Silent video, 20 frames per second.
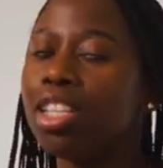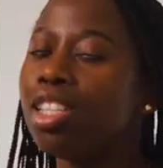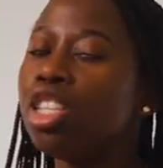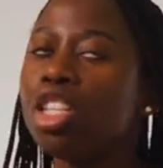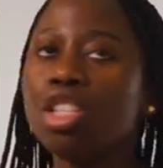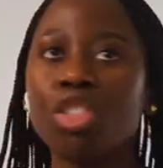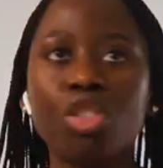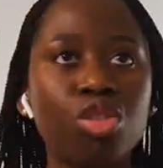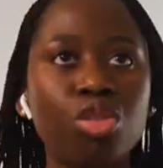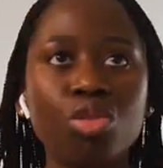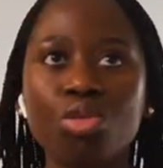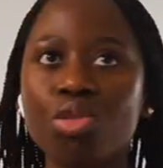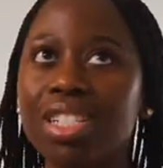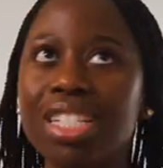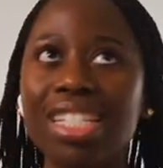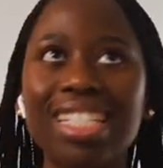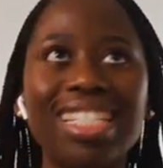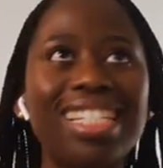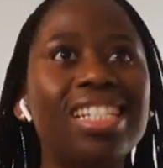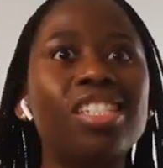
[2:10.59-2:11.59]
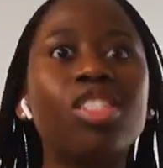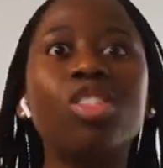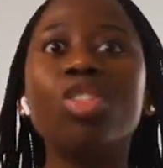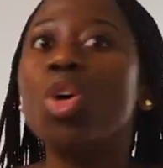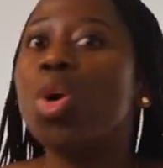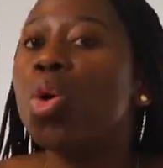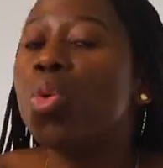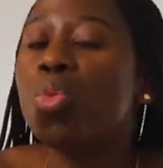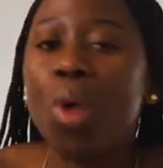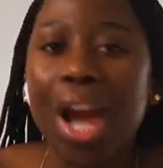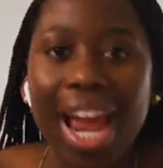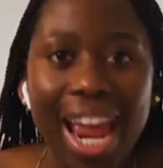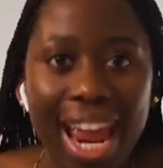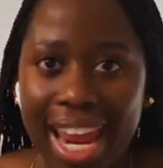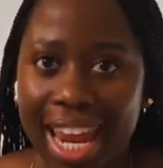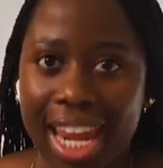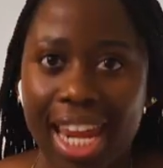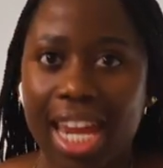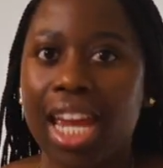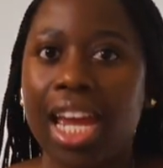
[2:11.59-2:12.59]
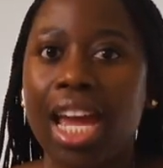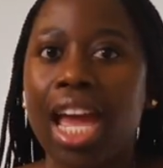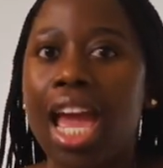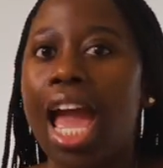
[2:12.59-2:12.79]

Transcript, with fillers: Literally, there's no way